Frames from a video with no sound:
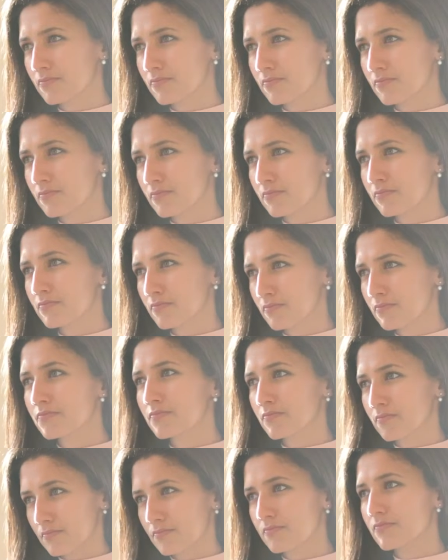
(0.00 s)
property at the
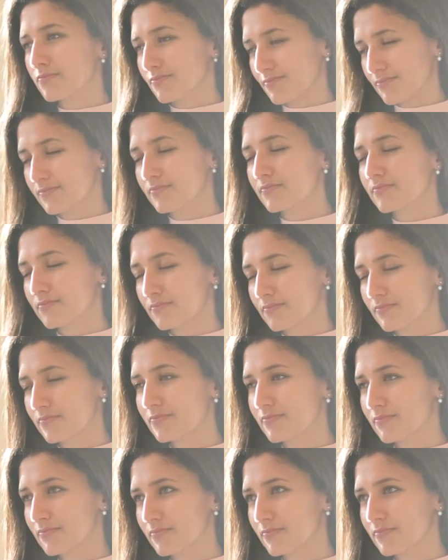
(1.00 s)
cheapest price. Our
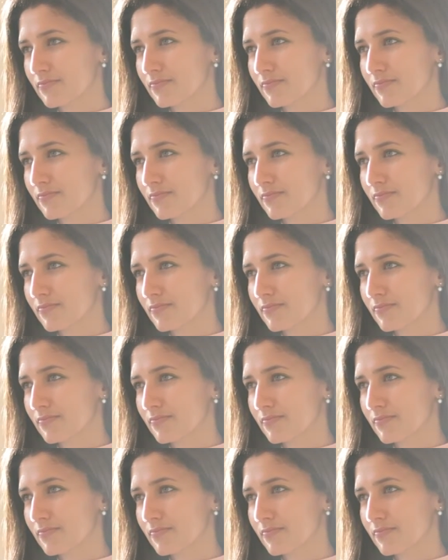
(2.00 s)
job is to